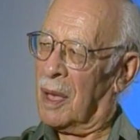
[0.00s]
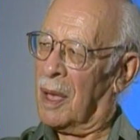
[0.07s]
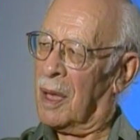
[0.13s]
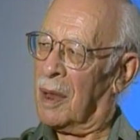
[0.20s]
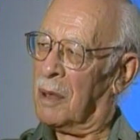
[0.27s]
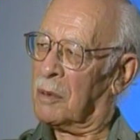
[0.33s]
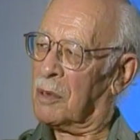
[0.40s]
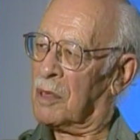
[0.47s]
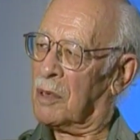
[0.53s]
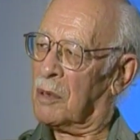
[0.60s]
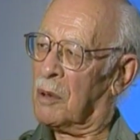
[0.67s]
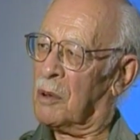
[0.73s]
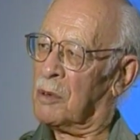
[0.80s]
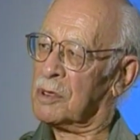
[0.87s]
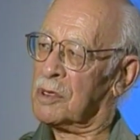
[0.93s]
And
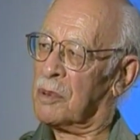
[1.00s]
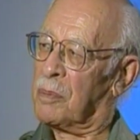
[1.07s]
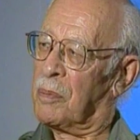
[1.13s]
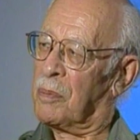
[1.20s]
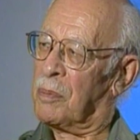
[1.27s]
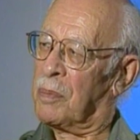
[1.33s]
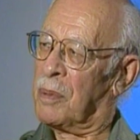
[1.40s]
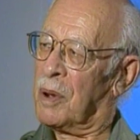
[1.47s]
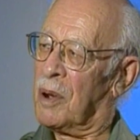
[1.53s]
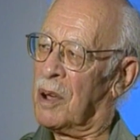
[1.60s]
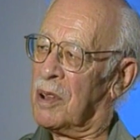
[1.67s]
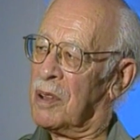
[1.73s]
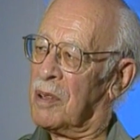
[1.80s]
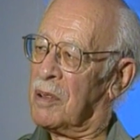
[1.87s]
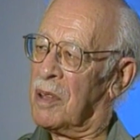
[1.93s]
it, was a
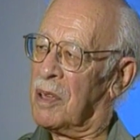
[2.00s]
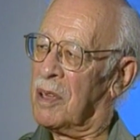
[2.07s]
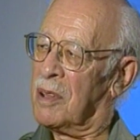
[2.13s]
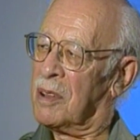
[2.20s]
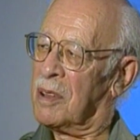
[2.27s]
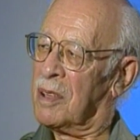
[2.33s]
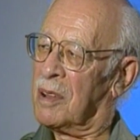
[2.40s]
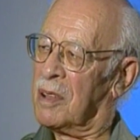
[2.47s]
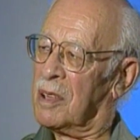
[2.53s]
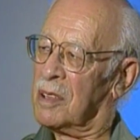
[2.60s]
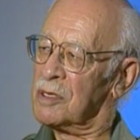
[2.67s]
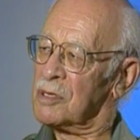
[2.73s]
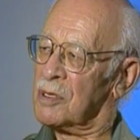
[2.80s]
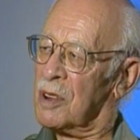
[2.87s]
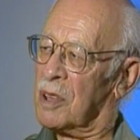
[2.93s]
period in Indian
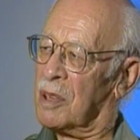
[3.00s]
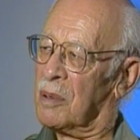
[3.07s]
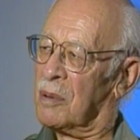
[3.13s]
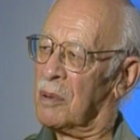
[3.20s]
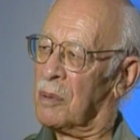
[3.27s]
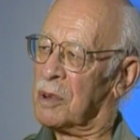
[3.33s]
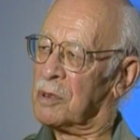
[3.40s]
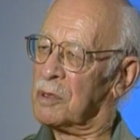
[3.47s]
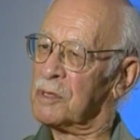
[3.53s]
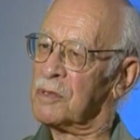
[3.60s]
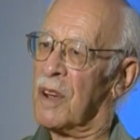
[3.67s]
history which was